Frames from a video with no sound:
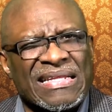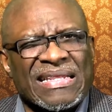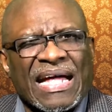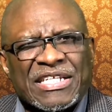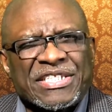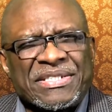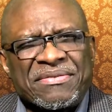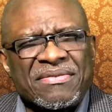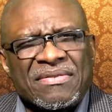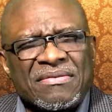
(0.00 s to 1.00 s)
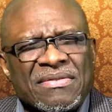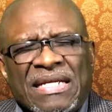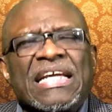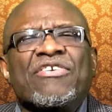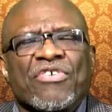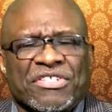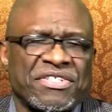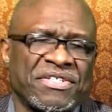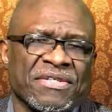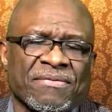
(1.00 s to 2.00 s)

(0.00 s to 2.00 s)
That's the eros.